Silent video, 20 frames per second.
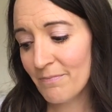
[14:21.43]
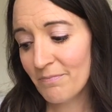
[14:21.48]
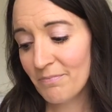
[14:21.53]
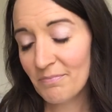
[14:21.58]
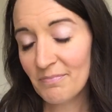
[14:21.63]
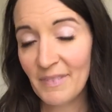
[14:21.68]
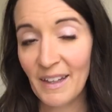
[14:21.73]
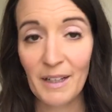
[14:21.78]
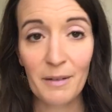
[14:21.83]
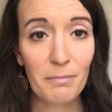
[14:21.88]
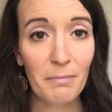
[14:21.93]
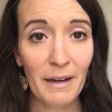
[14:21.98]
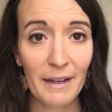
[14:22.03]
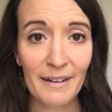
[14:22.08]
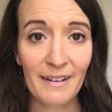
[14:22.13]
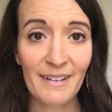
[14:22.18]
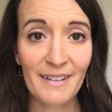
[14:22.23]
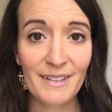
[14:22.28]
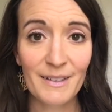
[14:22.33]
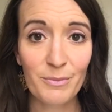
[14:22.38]
Like my
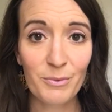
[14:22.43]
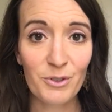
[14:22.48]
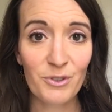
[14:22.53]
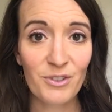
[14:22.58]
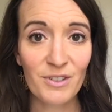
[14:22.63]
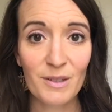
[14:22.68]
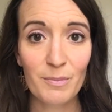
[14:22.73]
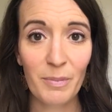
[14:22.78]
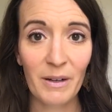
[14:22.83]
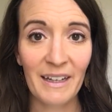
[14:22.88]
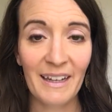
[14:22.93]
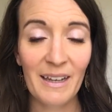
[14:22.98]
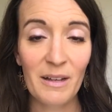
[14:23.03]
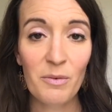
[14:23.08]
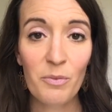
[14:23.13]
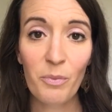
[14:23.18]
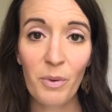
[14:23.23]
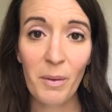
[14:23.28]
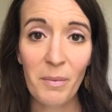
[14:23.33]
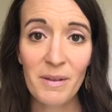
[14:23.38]
cause, which is bringing
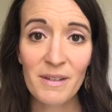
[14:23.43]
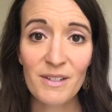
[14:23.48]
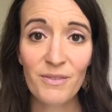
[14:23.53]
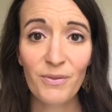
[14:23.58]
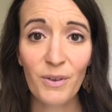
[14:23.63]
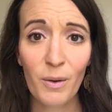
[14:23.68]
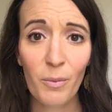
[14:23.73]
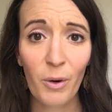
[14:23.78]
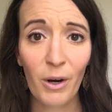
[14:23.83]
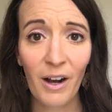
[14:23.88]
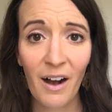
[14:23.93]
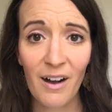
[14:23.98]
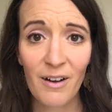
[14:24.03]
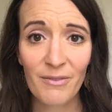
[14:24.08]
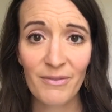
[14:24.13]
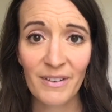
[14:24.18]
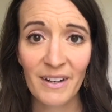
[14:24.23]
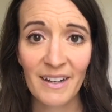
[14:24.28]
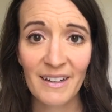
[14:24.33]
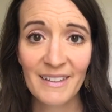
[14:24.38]
women to feel more
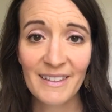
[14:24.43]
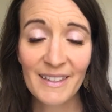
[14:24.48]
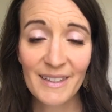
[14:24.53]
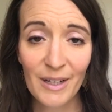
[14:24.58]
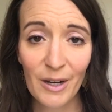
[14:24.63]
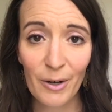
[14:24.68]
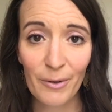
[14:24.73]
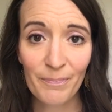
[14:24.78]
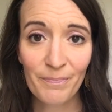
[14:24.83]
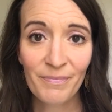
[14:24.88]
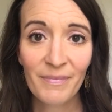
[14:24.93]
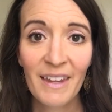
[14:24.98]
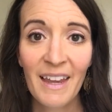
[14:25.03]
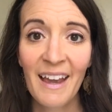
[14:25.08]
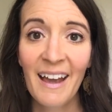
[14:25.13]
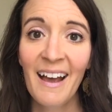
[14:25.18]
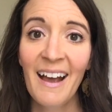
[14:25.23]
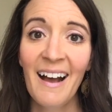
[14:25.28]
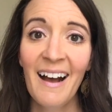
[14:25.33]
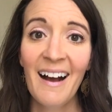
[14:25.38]
confident. So
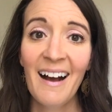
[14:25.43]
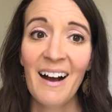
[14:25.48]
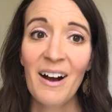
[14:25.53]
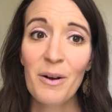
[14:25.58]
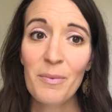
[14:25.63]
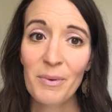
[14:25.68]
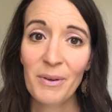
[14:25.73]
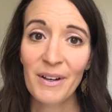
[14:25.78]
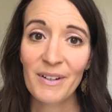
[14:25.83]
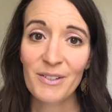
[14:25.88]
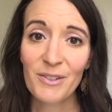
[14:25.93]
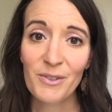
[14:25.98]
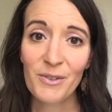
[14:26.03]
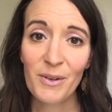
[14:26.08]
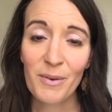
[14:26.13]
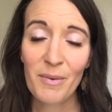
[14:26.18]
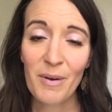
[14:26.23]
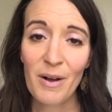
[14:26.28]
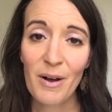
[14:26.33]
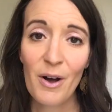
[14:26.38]
hope you guys are doing
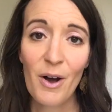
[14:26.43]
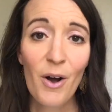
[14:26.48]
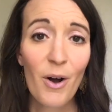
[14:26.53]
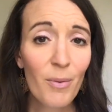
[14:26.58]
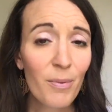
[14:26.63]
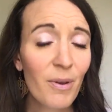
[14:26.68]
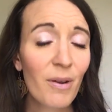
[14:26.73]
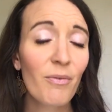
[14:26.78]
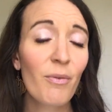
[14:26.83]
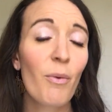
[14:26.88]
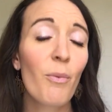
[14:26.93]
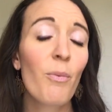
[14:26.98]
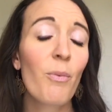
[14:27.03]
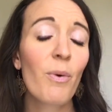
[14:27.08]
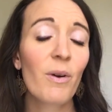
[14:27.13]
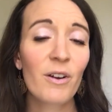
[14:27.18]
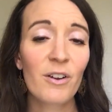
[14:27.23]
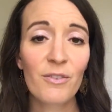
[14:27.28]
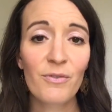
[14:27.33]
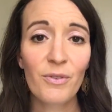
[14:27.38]
well. Hope you have a
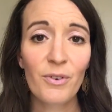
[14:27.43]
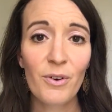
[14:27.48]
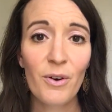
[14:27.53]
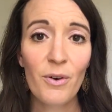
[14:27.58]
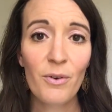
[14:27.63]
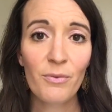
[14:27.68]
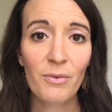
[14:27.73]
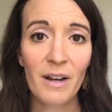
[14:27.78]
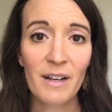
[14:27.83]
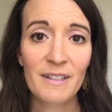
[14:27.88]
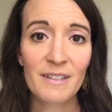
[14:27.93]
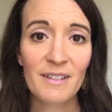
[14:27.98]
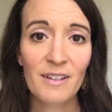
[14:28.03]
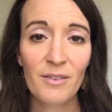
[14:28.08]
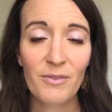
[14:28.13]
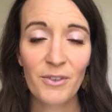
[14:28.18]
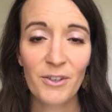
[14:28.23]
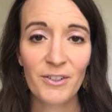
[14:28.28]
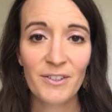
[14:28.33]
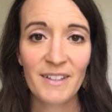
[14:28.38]
wonderful rest of
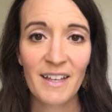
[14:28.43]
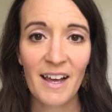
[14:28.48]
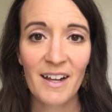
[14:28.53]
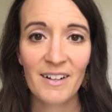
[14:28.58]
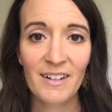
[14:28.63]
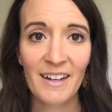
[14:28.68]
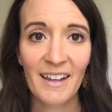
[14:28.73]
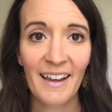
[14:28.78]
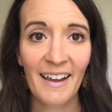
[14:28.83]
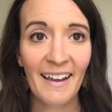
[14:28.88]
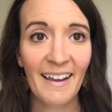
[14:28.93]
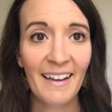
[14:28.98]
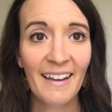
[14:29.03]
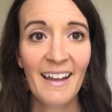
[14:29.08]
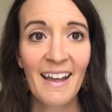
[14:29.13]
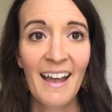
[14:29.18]
your Saturday.